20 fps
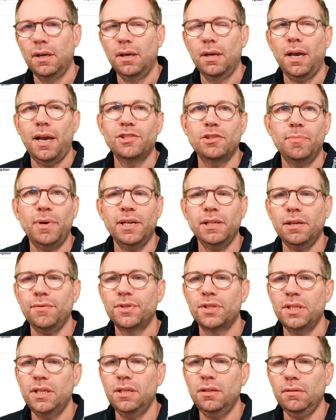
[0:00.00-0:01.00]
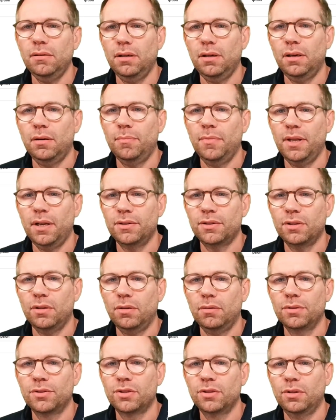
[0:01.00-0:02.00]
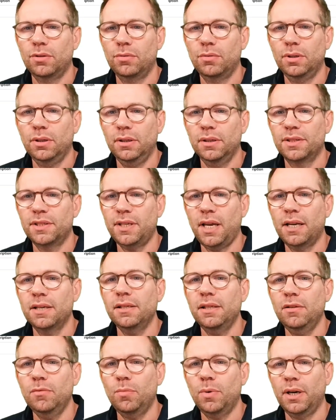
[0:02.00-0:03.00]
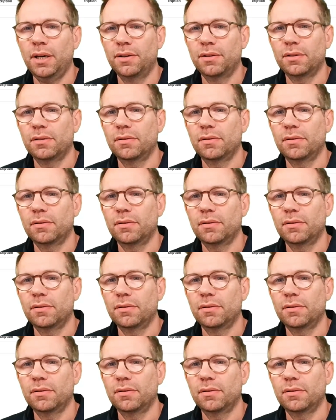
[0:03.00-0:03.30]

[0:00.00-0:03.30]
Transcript: As you might have seen, there's also a send invite